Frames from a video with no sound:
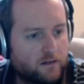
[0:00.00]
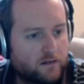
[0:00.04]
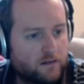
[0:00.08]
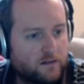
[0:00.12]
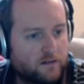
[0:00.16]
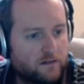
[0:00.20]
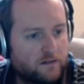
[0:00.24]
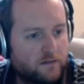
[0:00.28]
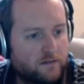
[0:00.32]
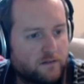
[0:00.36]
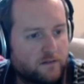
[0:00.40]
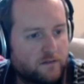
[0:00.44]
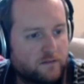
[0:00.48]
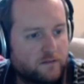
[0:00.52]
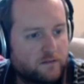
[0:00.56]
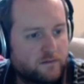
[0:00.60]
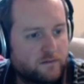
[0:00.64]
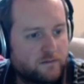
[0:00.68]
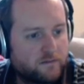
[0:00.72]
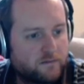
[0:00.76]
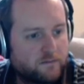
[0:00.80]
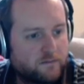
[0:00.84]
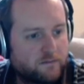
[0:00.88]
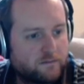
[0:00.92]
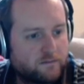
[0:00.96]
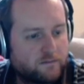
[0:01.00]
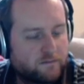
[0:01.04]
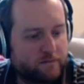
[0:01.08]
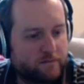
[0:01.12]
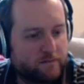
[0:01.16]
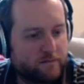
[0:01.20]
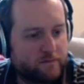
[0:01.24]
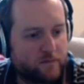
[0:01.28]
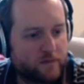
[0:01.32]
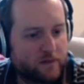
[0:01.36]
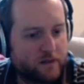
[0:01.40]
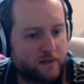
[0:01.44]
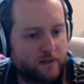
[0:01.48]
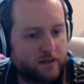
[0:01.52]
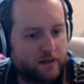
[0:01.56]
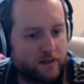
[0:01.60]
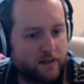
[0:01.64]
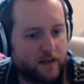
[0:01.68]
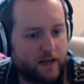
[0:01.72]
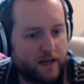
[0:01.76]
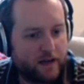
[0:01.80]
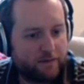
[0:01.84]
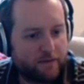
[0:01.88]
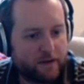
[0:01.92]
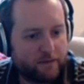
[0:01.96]
called Grease
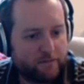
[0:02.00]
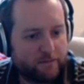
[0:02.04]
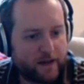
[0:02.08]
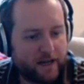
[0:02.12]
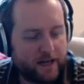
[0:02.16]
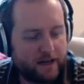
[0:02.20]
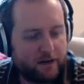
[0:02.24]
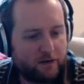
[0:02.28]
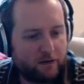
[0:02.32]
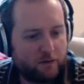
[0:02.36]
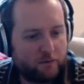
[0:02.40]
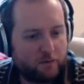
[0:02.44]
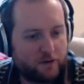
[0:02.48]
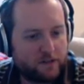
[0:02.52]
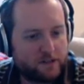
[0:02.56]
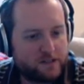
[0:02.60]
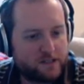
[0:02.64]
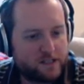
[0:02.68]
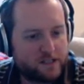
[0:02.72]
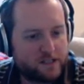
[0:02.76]
downtown. If, if anyone